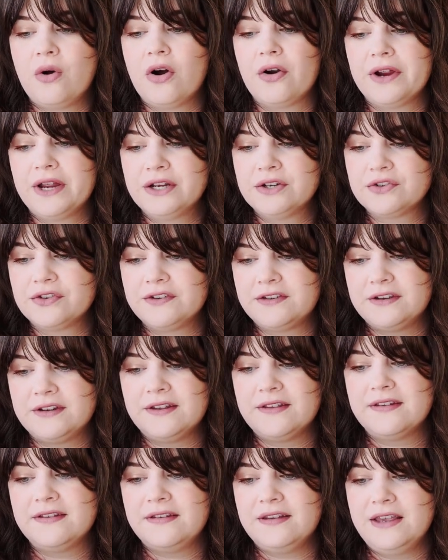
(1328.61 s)
are interested
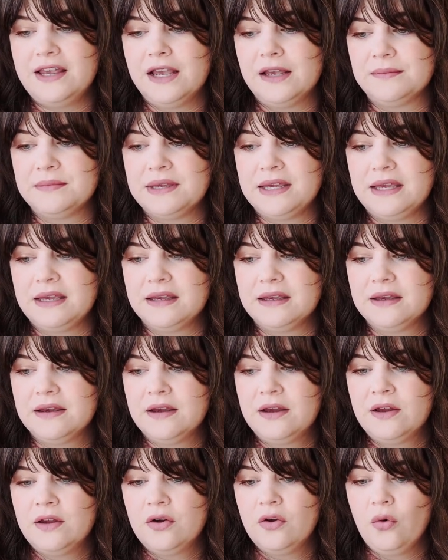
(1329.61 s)
in seeing me
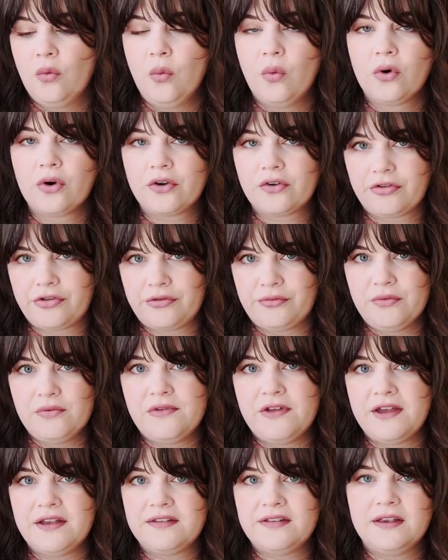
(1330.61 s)
work through
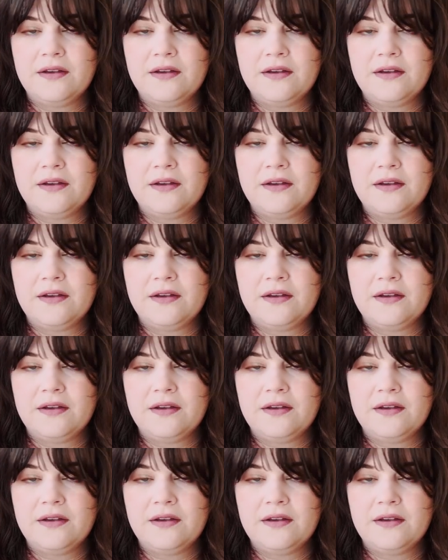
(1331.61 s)
this.